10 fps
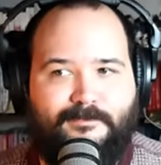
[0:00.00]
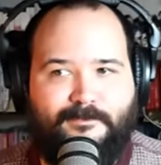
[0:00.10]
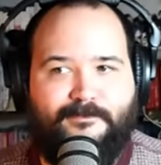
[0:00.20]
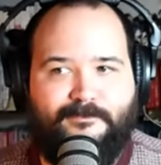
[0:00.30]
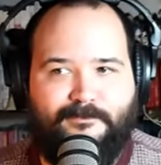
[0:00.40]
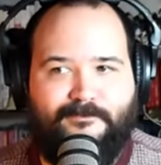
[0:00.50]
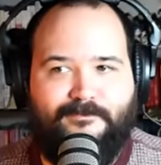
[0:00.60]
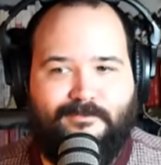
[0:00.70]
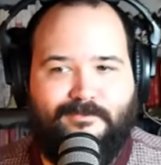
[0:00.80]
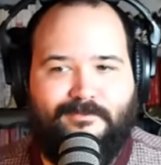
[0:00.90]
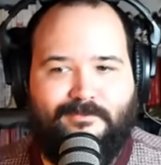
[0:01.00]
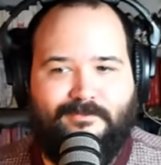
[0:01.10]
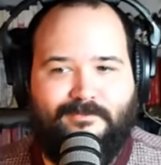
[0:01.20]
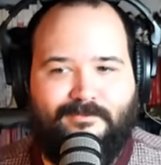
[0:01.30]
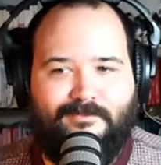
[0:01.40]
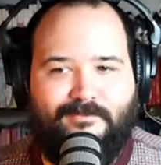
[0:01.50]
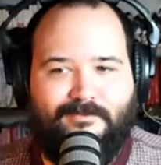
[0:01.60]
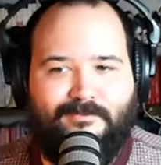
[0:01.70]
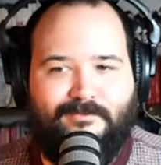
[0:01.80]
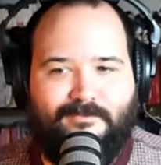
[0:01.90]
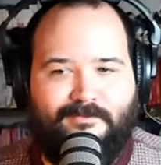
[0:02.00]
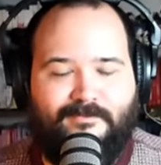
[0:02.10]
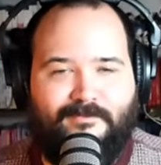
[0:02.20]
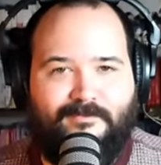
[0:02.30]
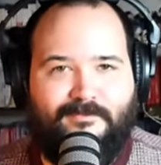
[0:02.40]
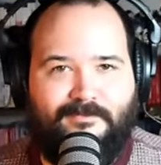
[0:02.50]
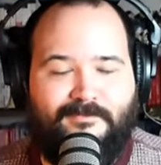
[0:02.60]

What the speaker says: No words are spoken by the person on screen.